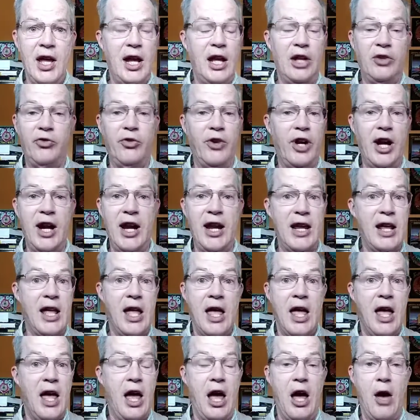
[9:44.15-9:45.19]
It's very
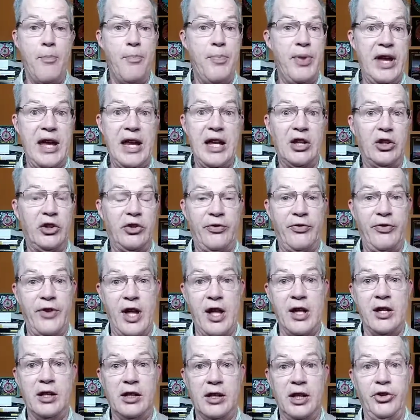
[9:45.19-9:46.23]
upbeat. It's
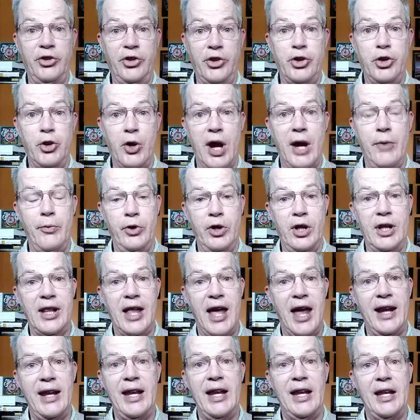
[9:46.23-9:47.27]
fun to listen to. I really
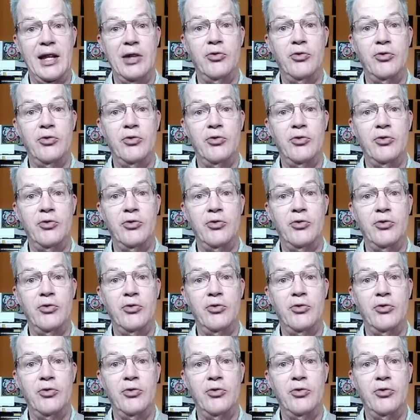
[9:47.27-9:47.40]
like it.